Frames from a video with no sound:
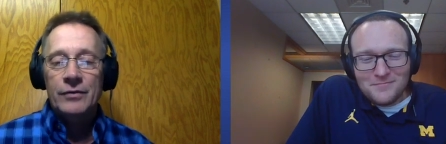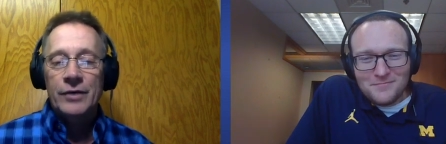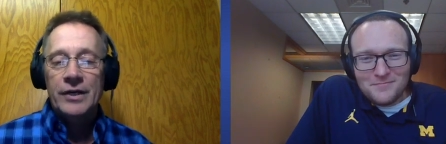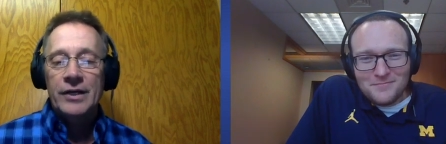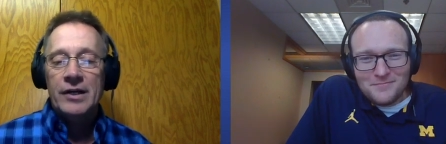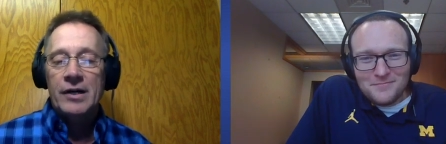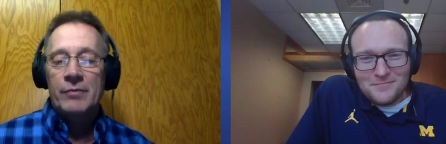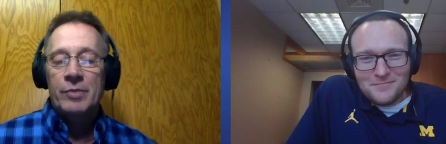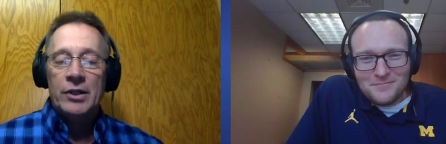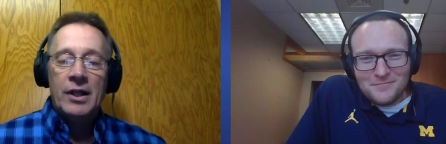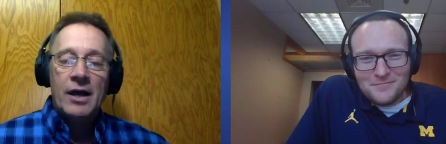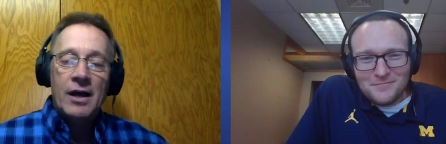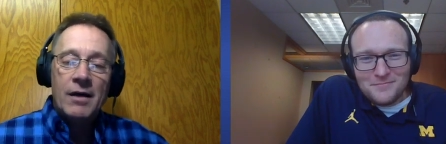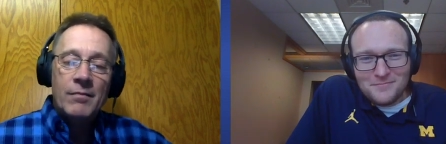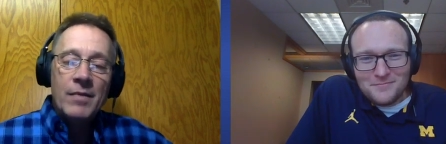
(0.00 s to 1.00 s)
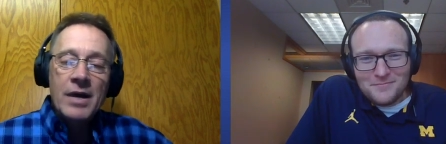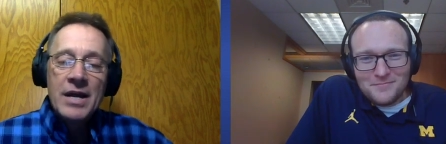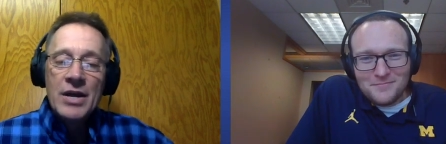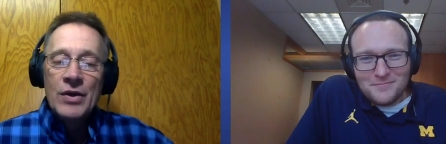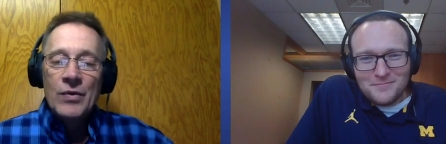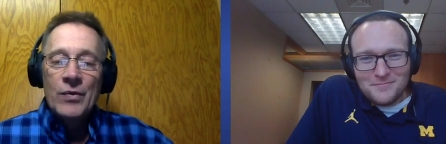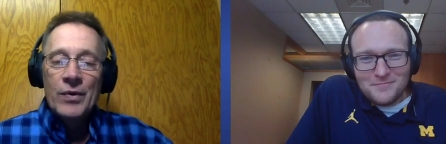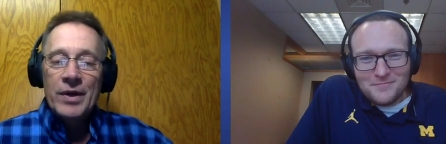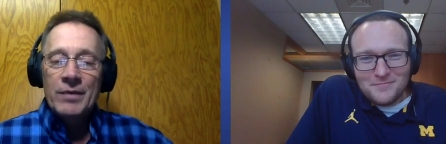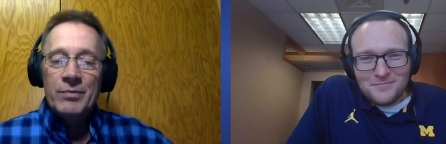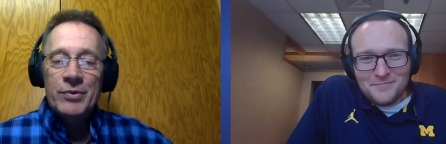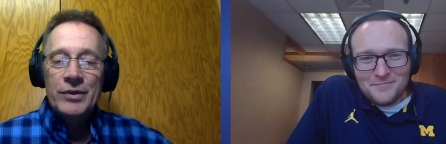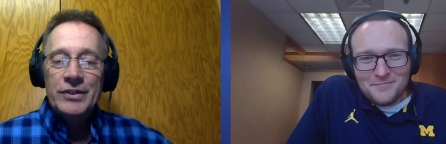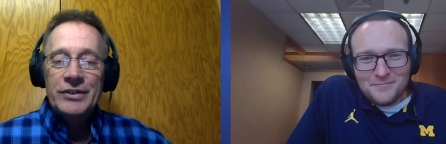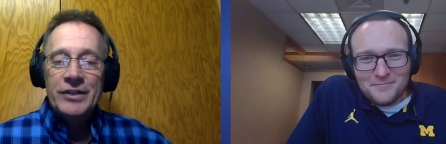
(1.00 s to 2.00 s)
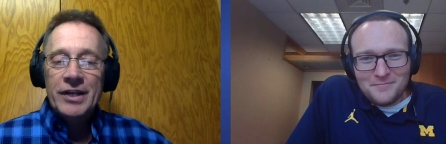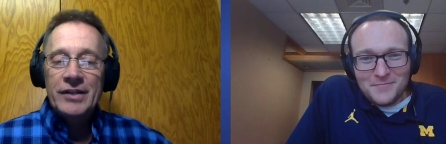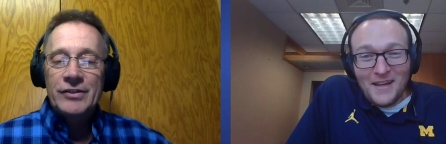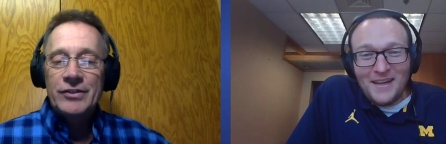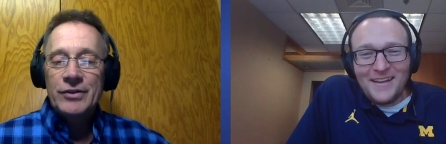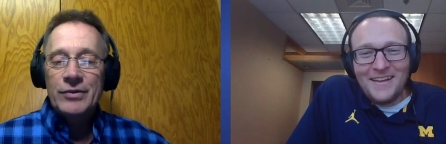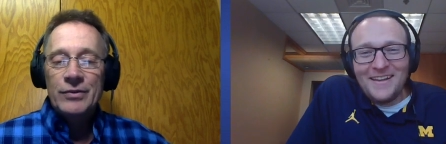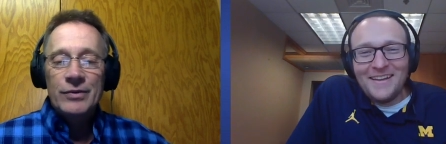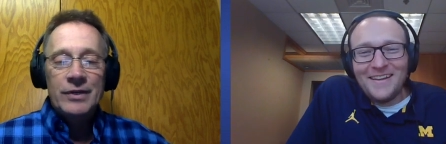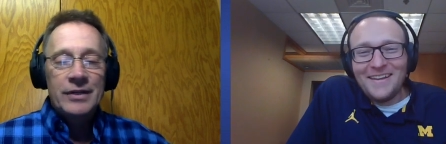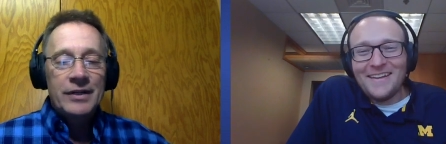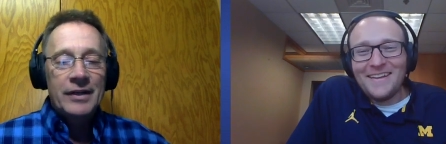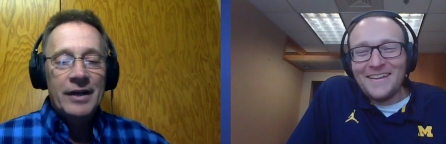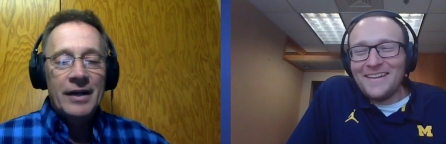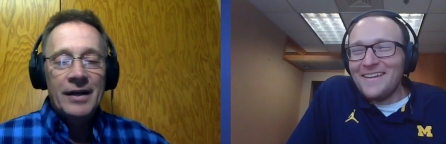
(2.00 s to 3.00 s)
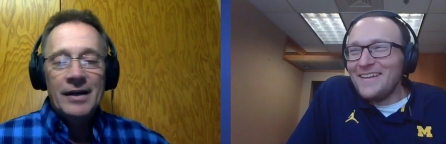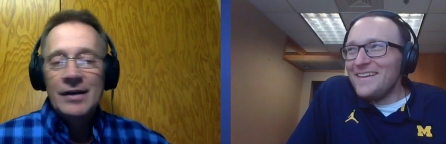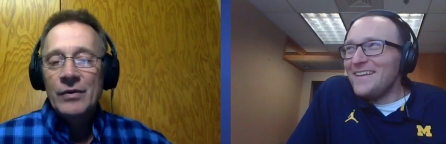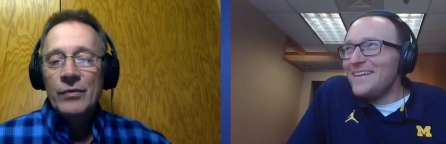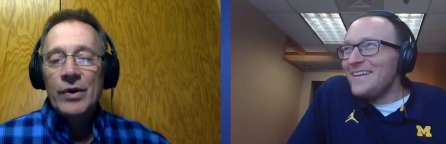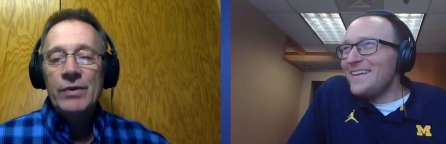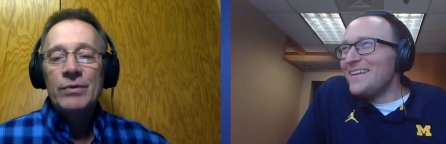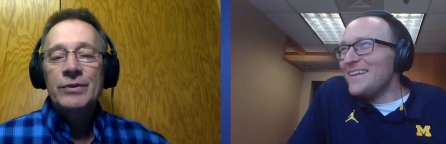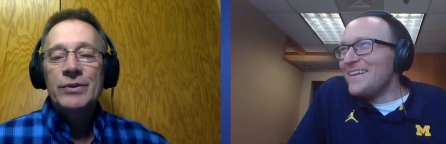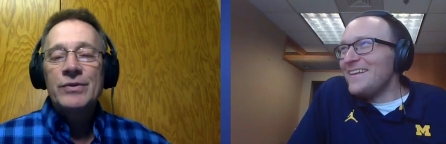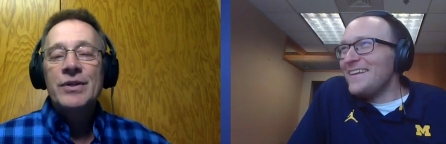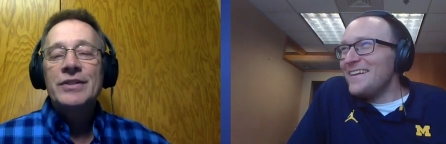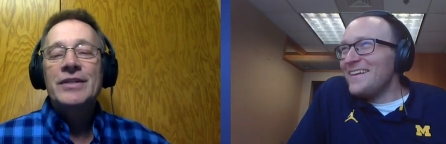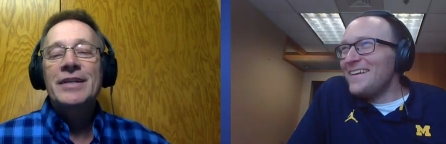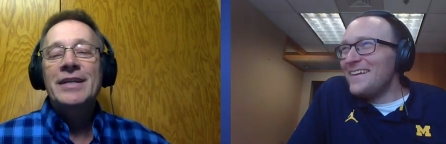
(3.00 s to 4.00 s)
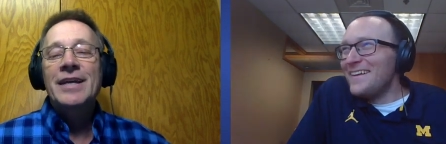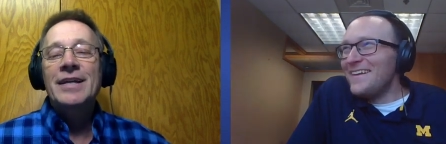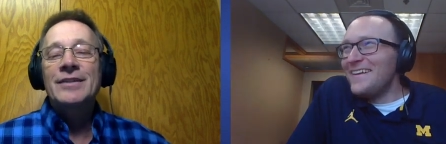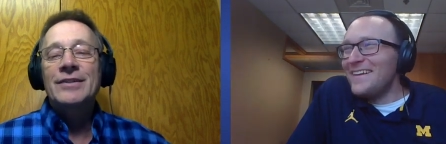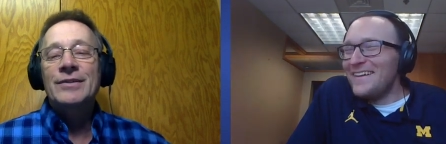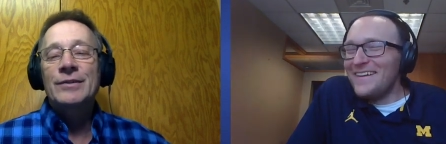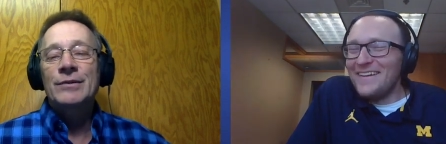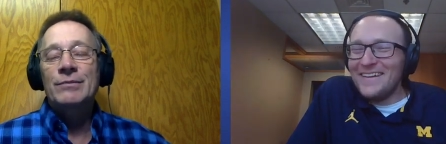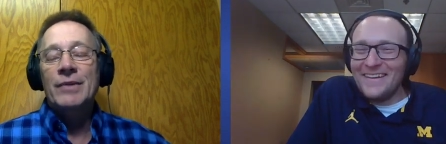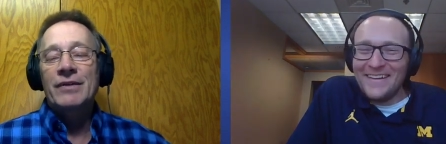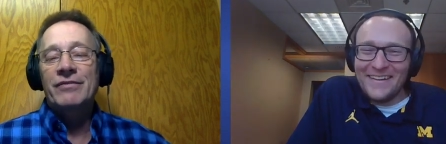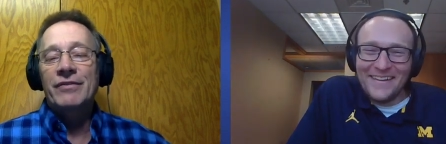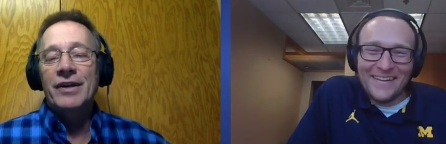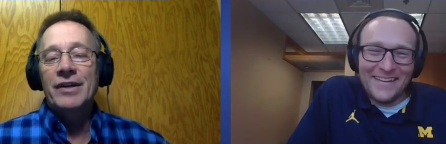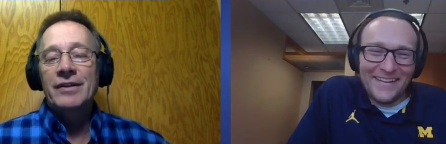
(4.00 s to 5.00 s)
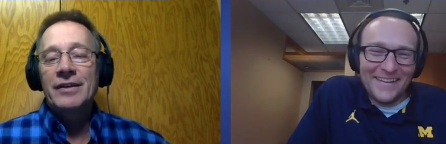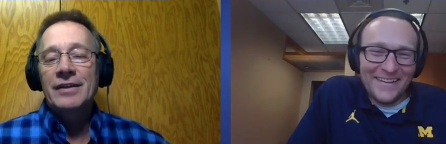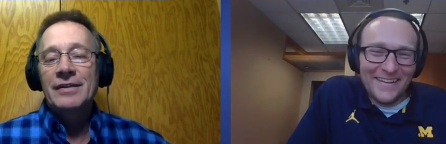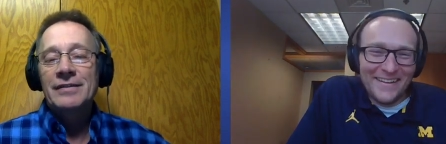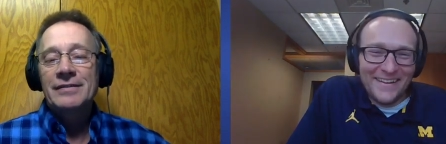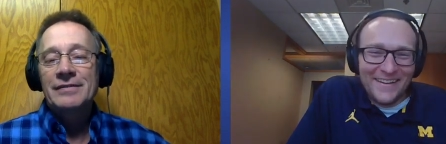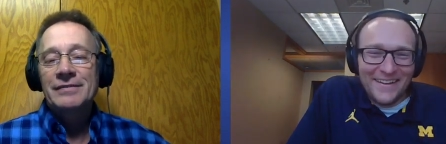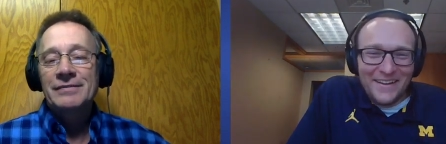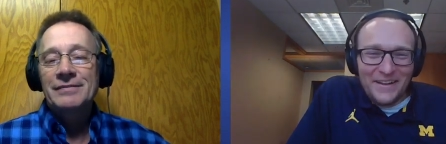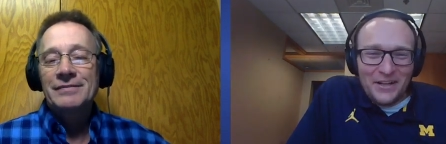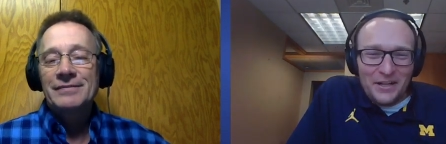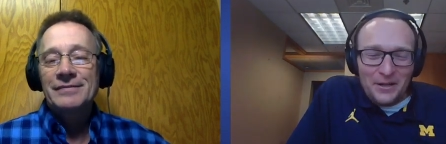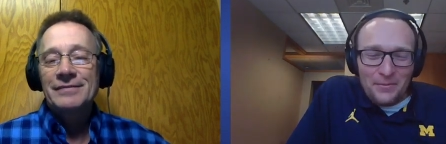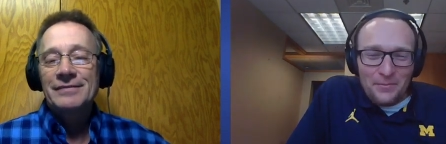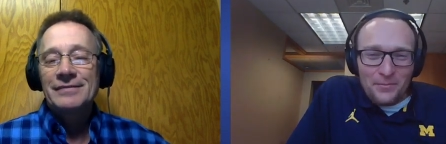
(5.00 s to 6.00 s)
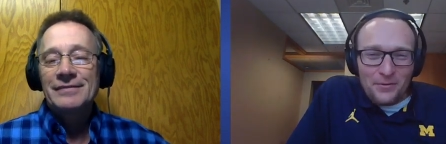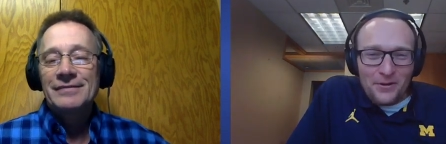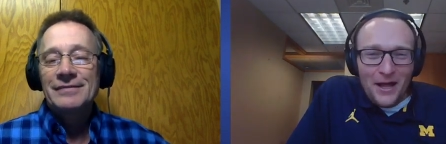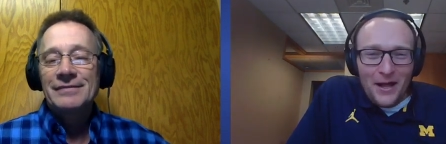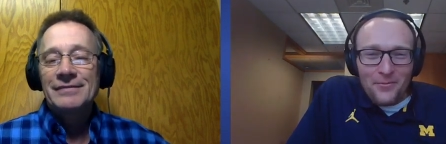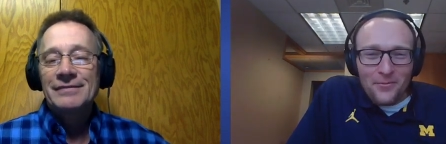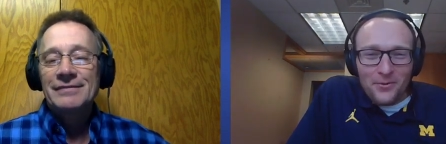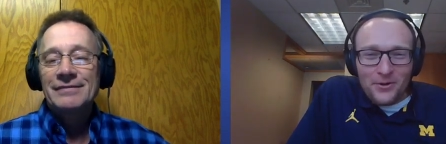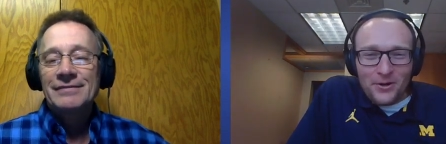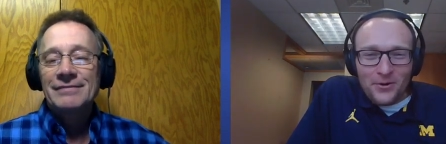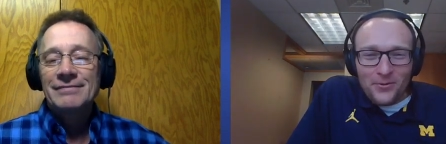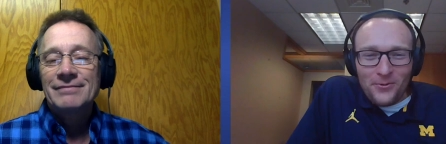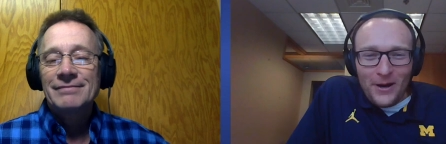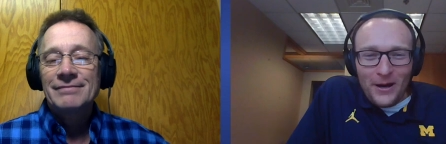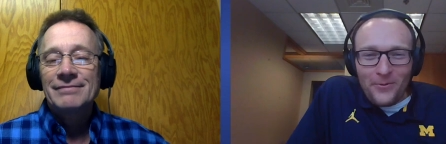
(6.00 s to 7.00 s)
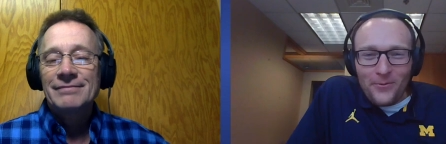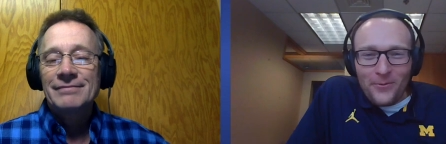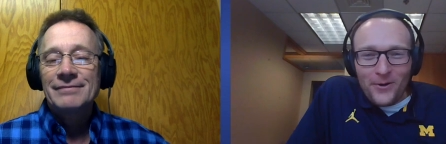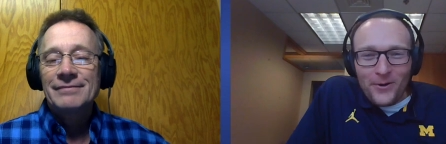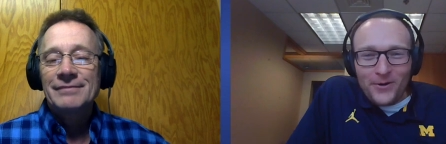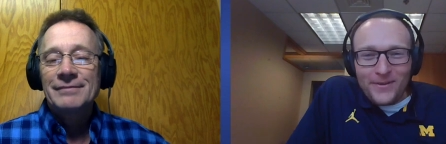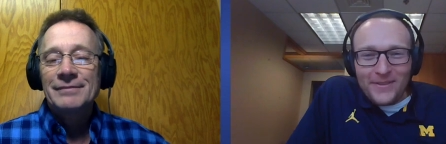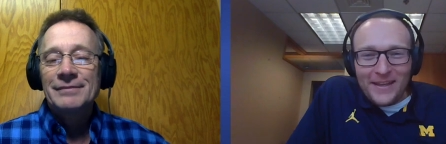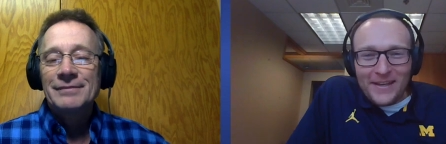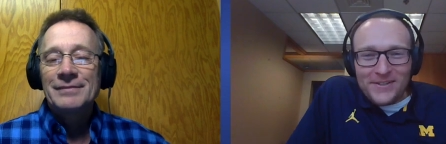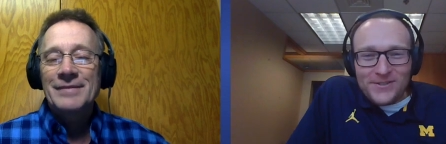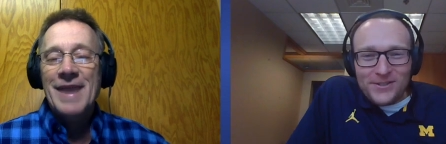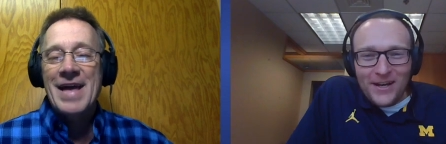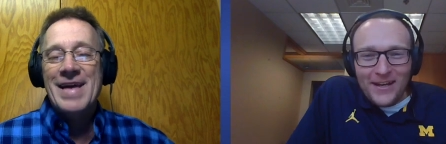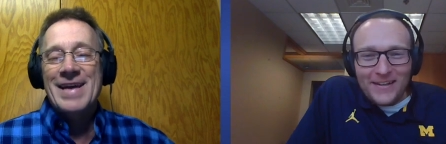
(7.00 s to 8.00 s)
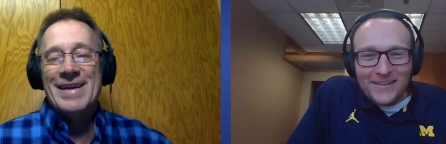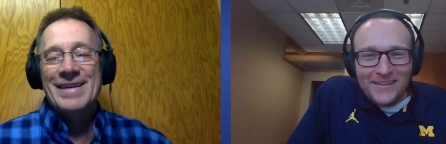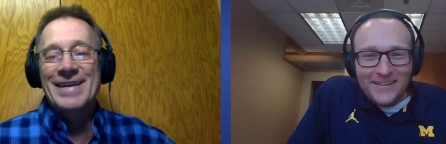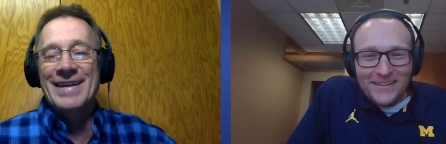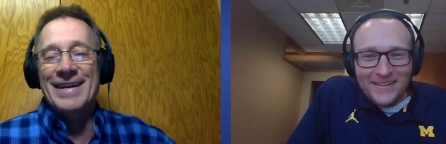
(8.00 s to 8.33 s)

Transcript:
Speaker 1: great aplomb. We appreciate you, and uh, we will do this again soon, my friend.
Speaker 2: Aplomb, what a great word! Thanks, John.